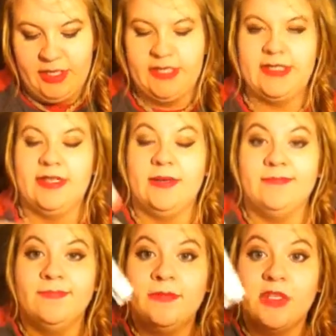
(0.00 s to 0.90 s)
but it's
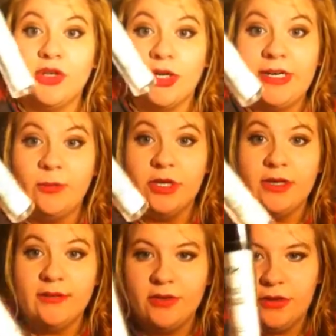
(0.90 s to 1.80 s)
the green
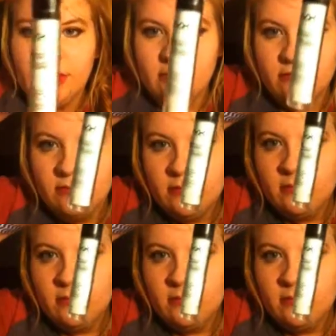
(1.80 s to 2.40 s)
one, if you can